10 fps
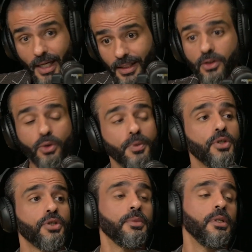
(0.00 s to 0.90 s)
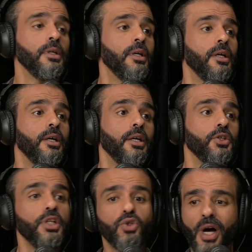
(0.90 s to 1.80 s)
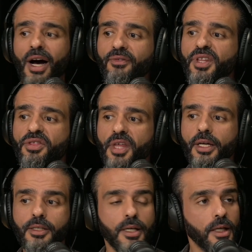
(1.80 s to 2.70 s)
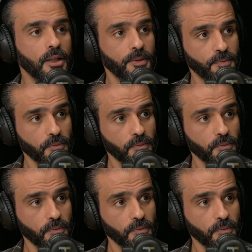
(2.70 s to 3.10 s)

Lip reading: That's entrepreneurship. You need to have the thick skin